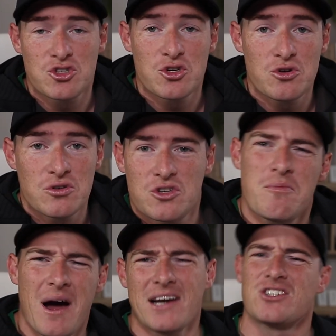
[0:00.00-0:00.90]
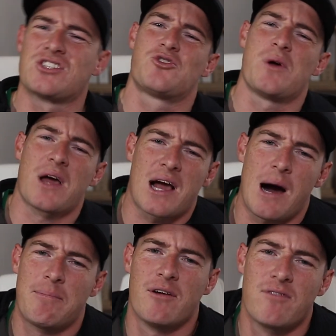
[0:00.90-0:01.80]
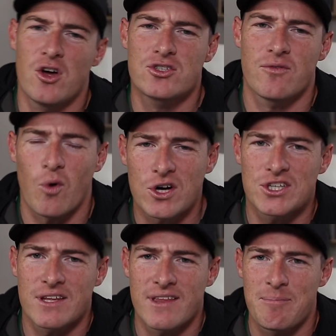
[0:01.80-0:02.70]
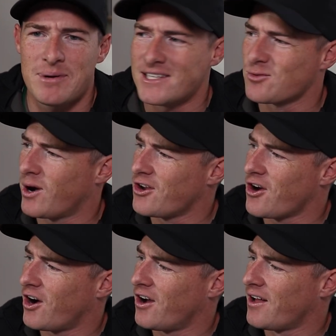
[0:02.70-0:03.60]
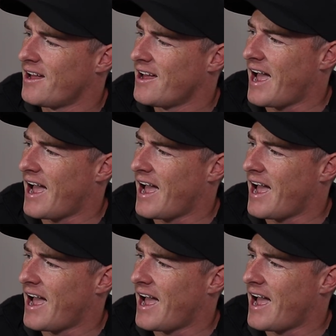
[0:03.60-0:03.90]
Do you mind just doing a couple of loads of washing there, please, while you are?